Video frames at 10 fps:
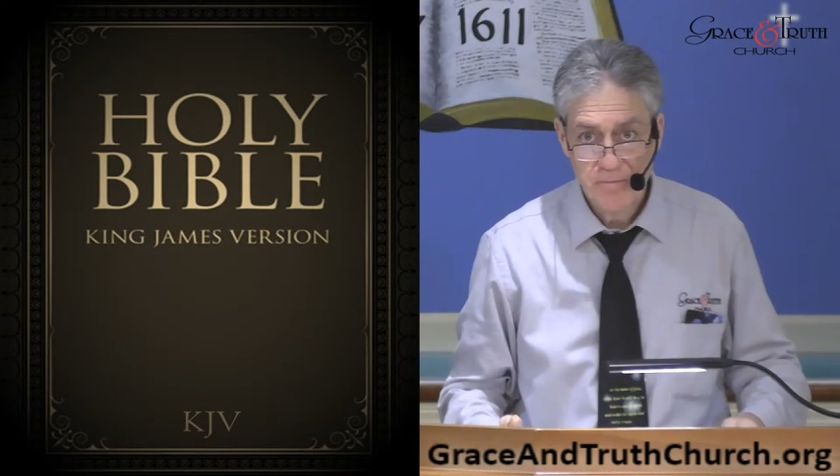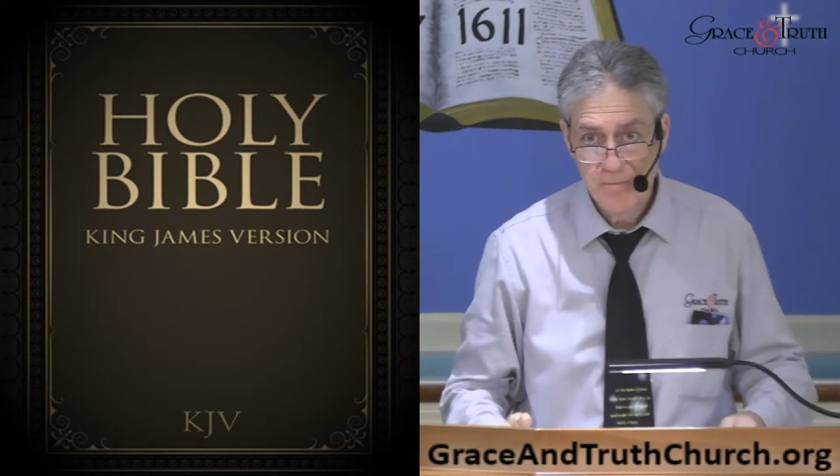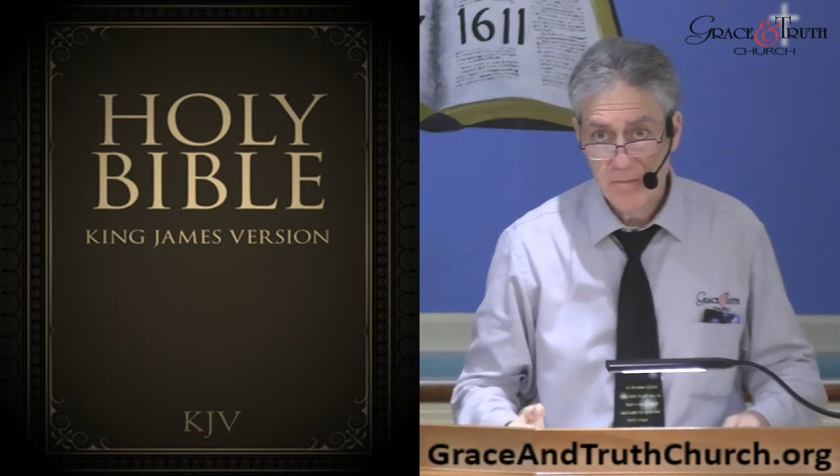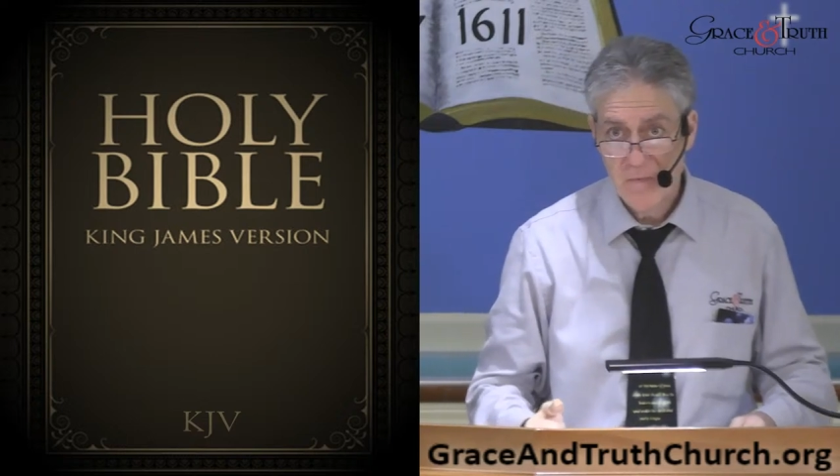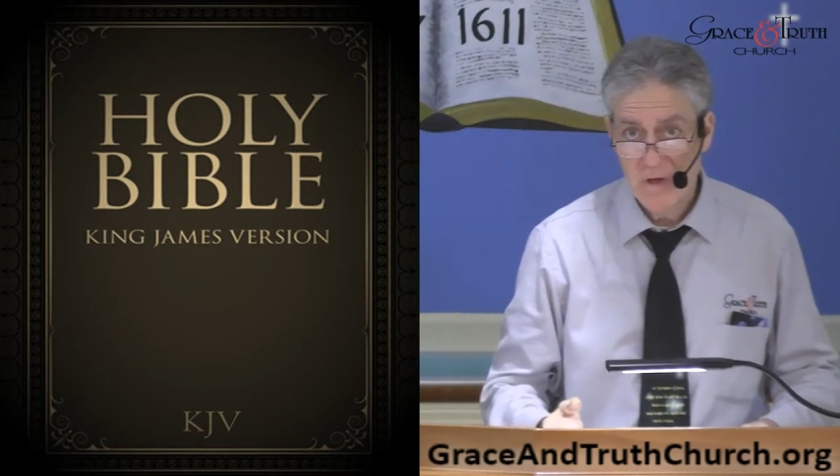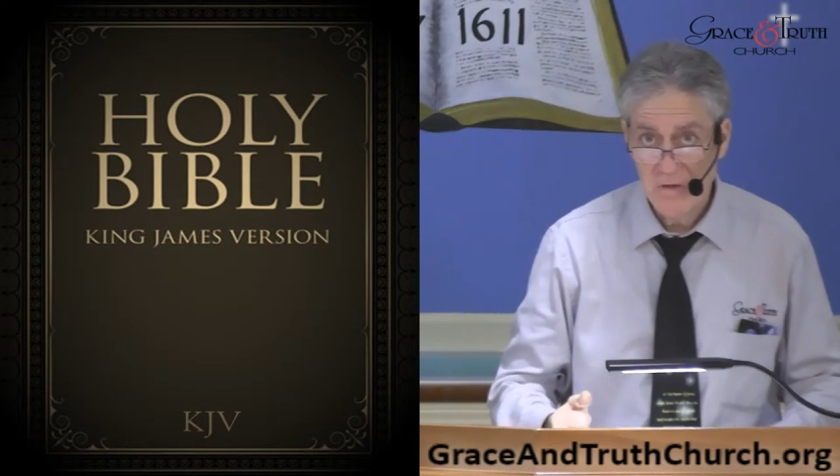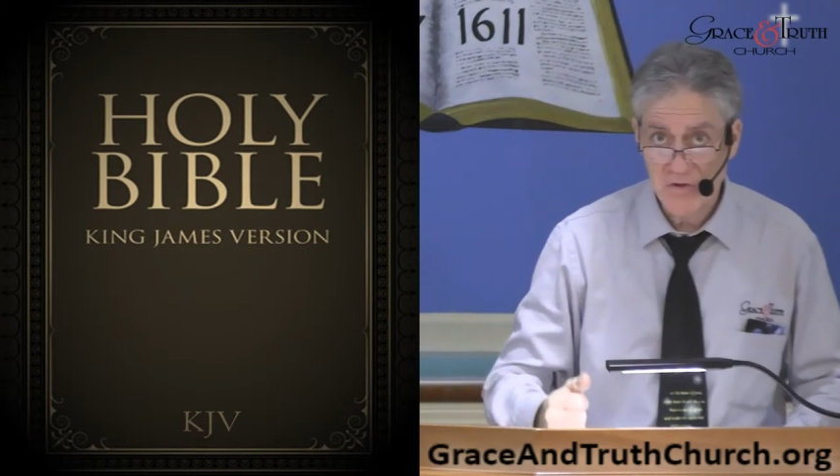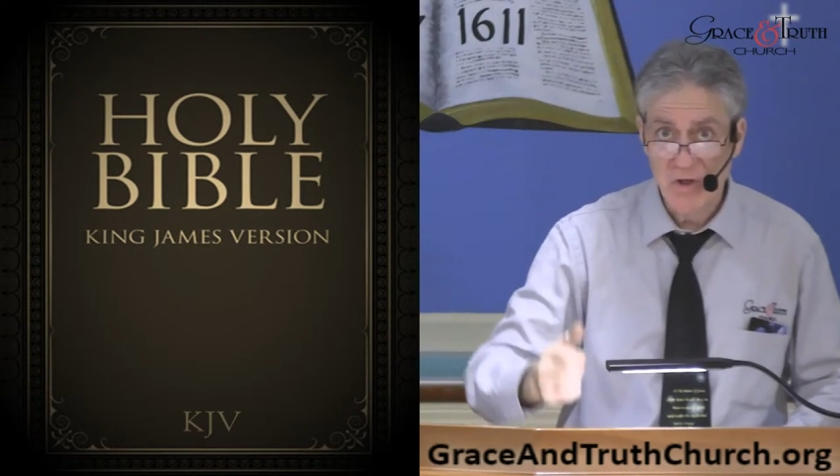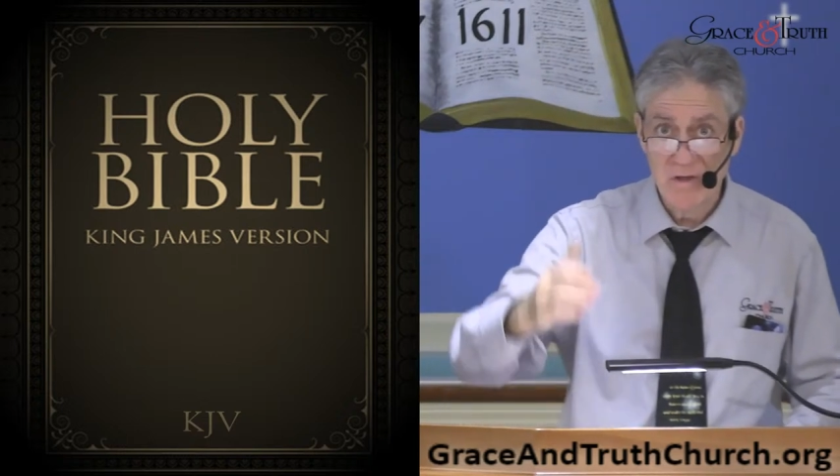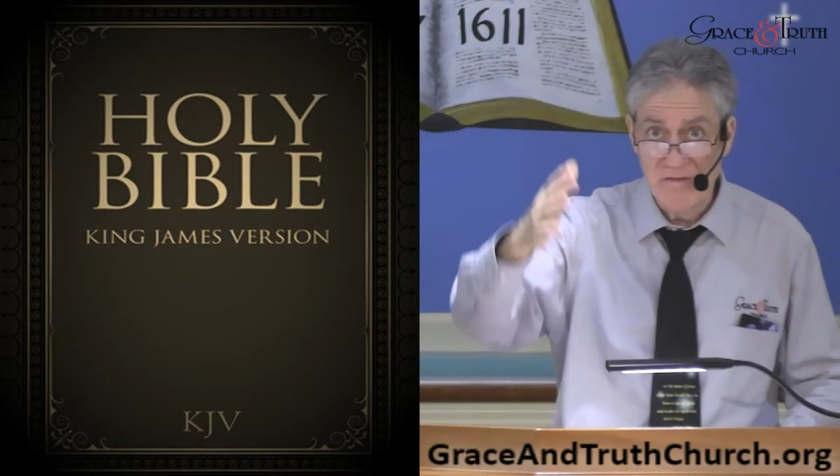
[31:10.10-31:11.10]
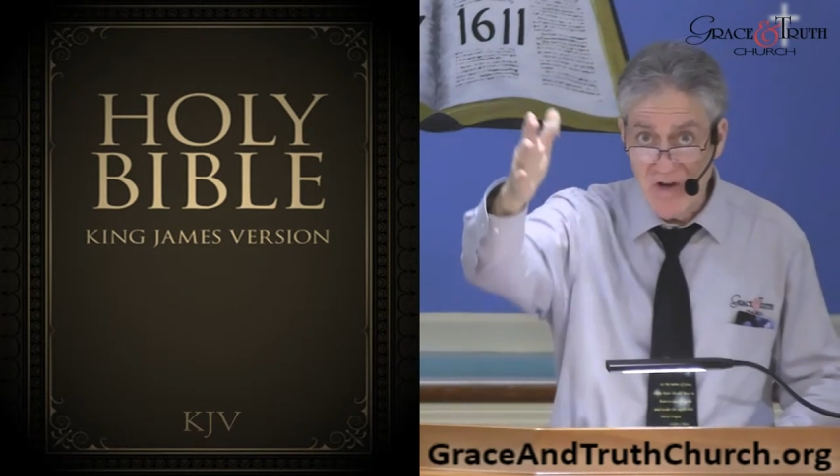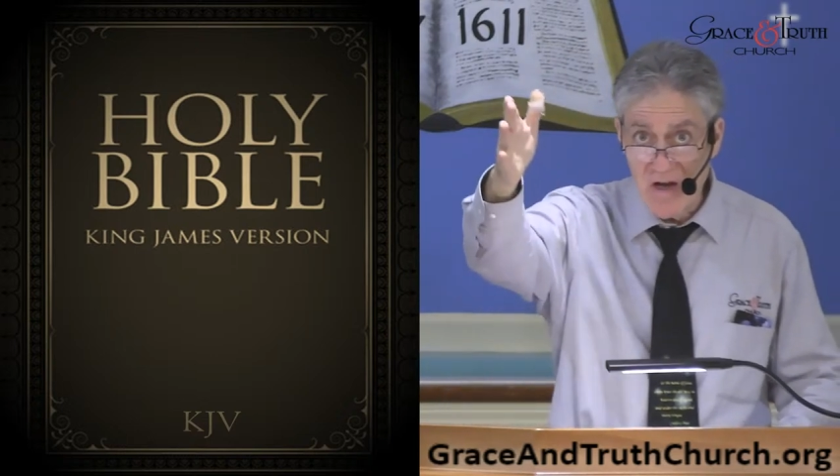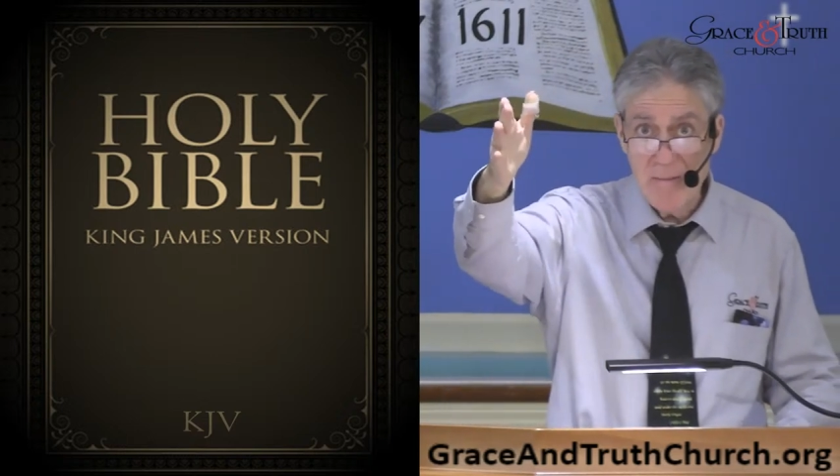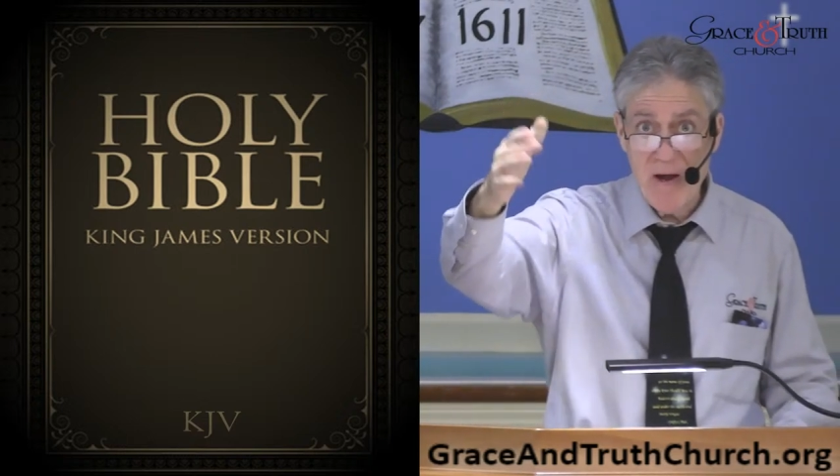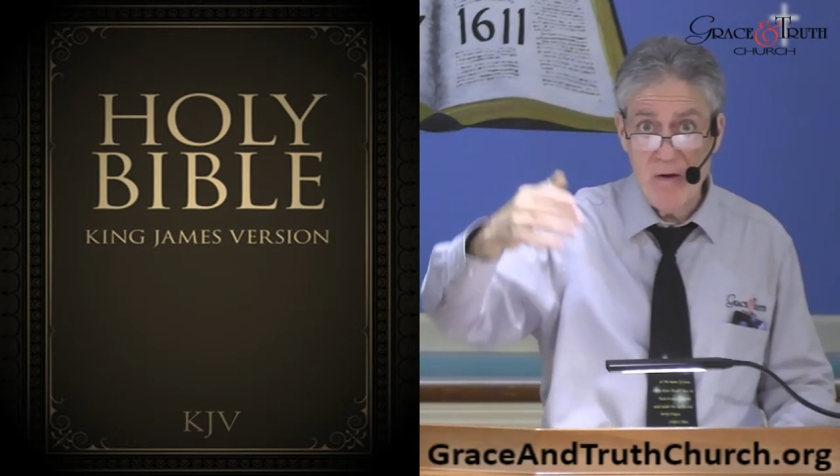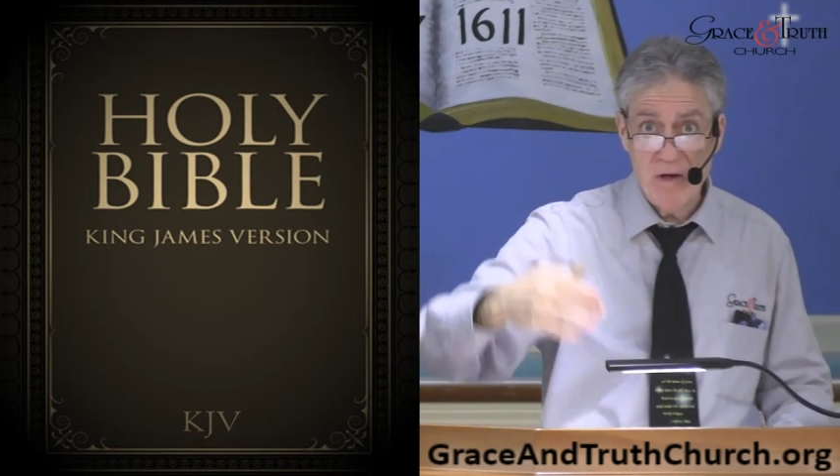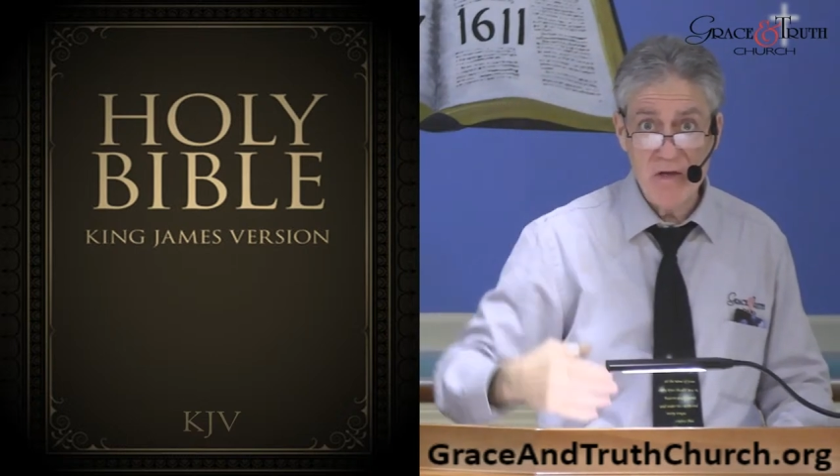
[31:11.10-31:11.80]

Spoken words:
You still living in America,